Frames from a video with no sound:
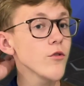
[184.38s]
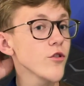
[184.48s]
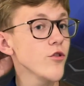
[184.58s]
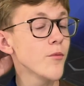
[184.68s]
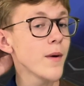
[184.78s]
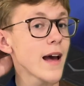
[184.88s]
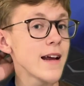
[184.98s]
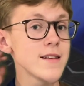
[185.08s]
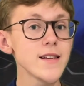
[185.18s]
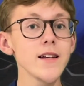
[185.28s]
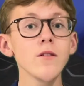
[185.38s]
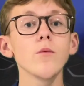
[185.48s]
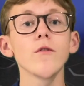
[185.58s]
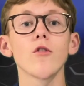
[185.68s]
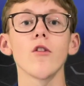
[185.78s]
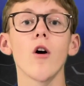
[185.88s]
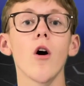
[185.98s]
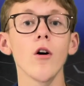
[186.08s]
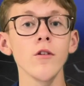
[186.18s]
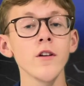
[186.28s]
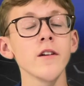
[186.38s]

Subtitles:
to number 18, we've got the Honda